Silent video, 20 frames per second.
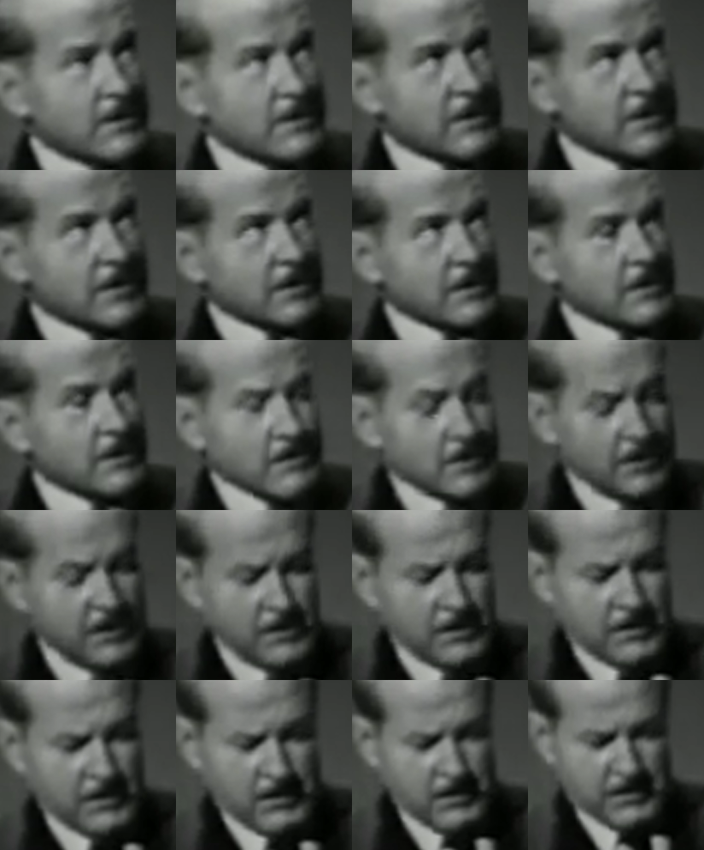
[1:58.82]

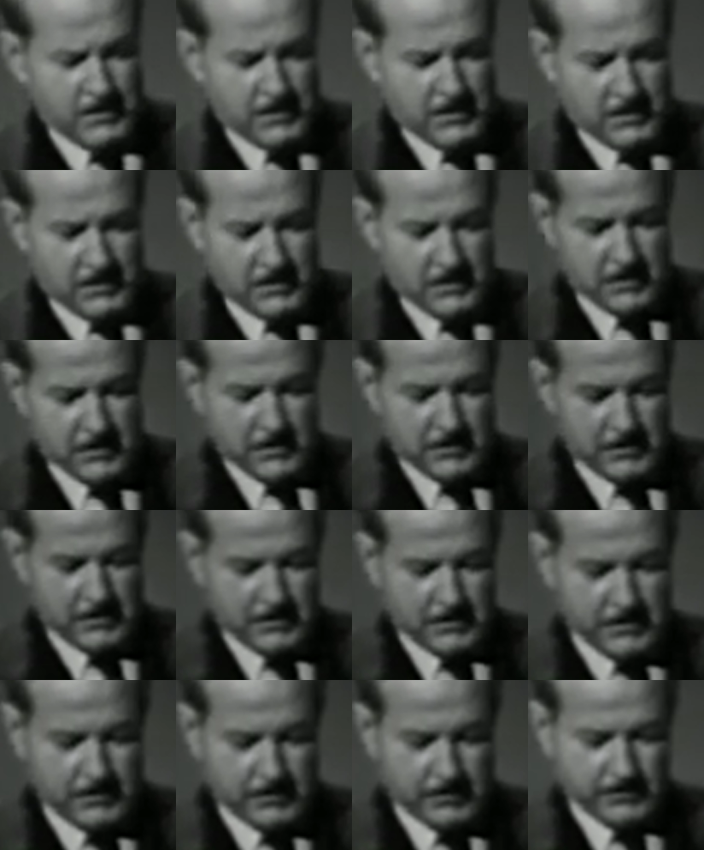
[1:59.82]

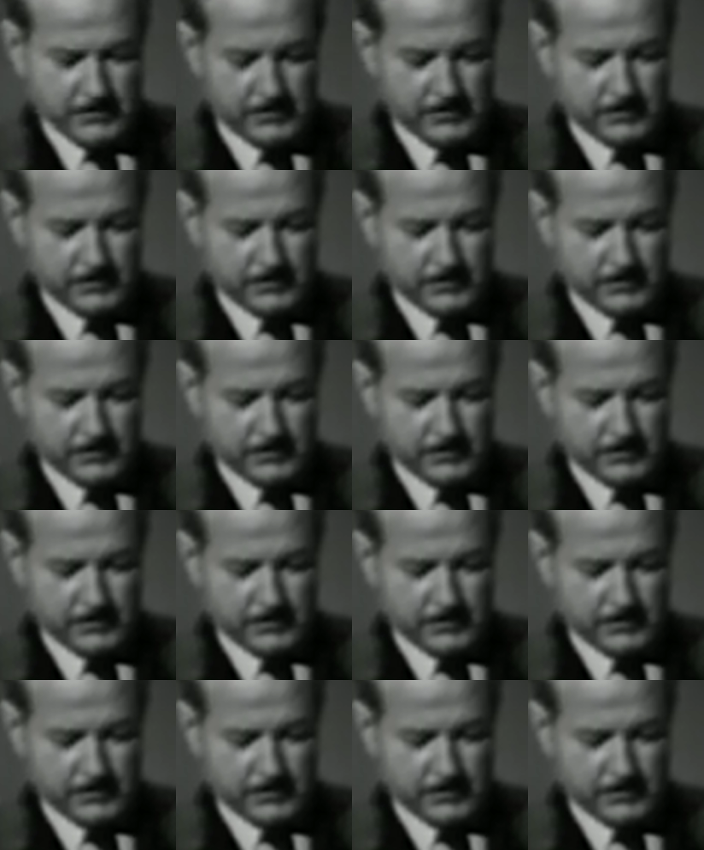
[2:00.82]
(silence)